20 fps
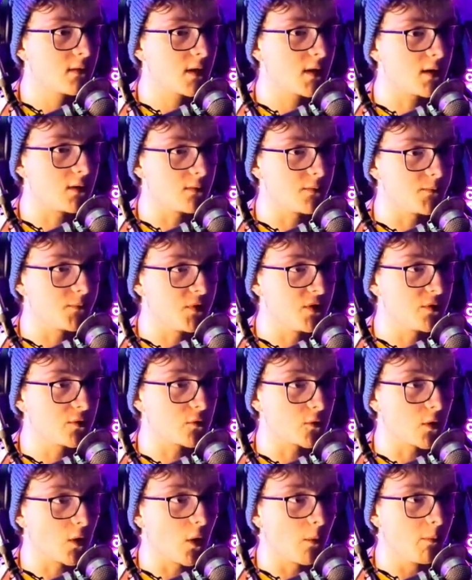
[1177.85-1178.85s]
Oh, you
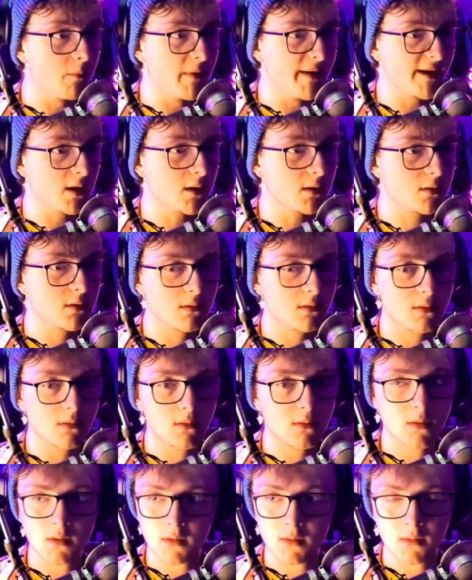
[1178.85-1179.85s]
were a lot bigger.
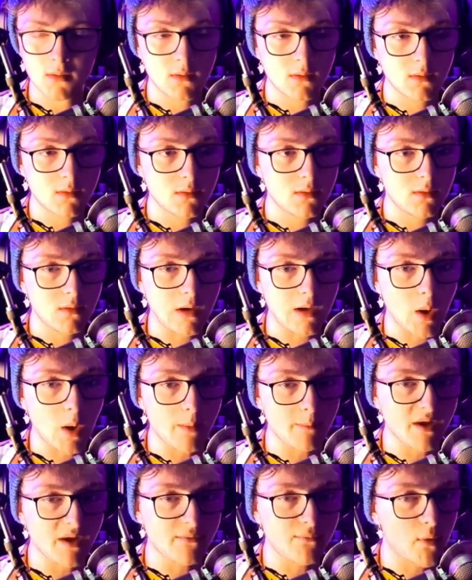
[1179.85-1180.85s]
I
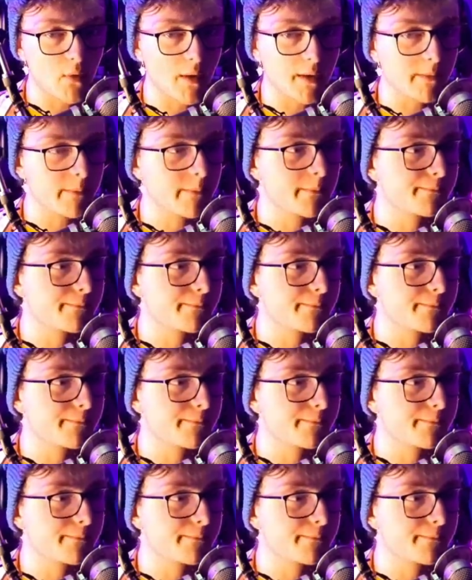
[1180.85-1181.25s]
like big Freddy.